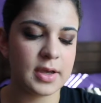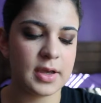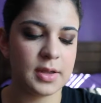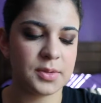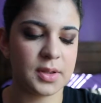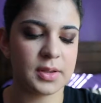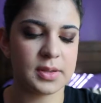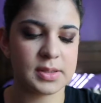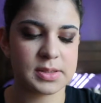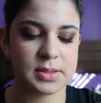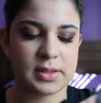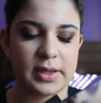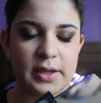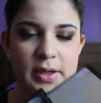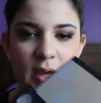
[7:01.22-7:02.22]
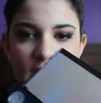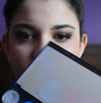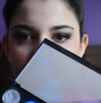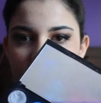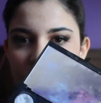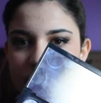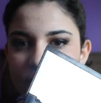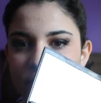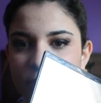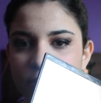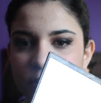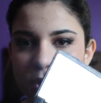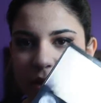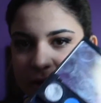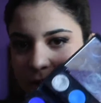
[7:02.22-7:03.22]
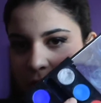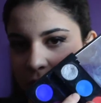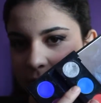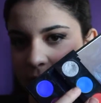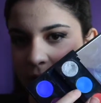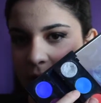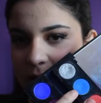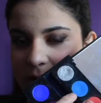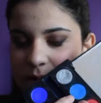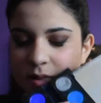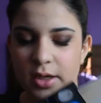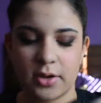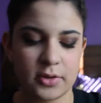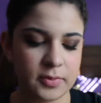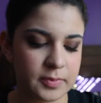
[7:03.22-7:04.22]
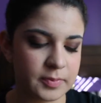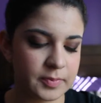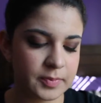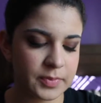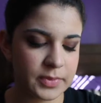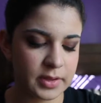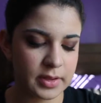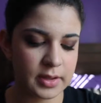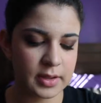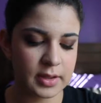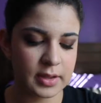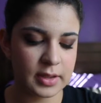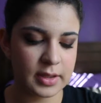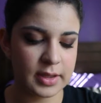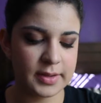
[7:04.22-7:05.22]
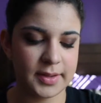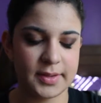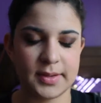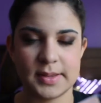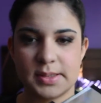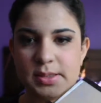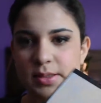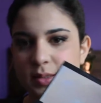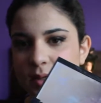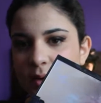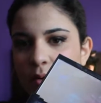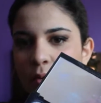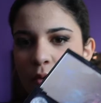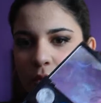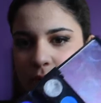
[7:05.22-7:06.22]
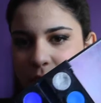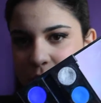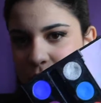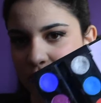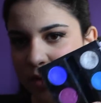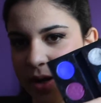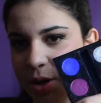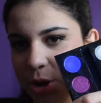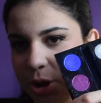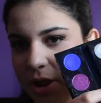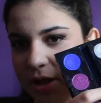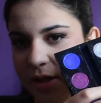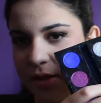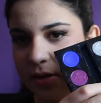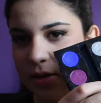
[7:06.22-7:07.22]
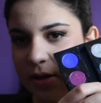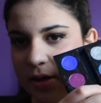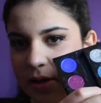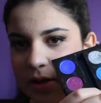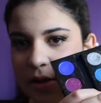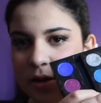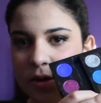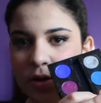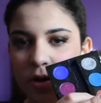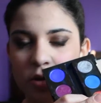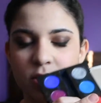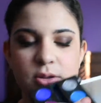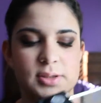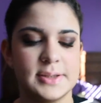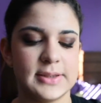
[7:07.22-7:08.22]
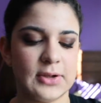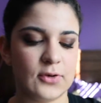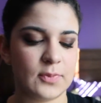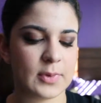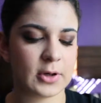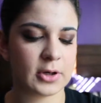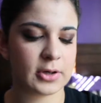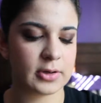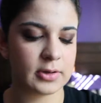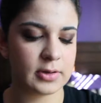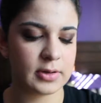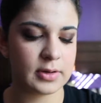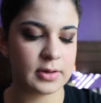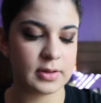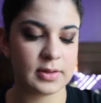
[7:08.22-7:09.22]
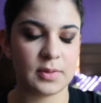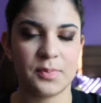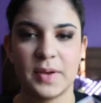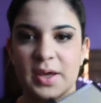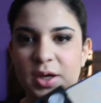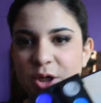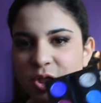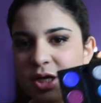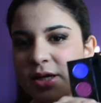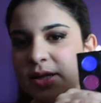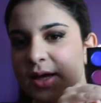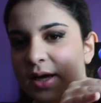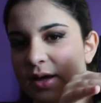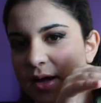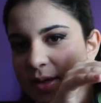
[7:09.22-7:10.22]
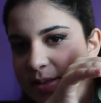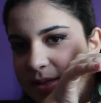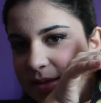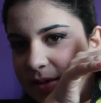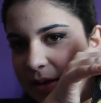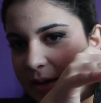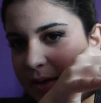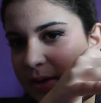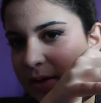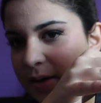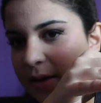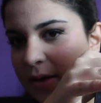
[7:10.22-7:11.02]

and then this, like, kind of light blue shade called Gonzo, and then this, like, orangey red shade called Slow Burn. The pink shade that I said, like,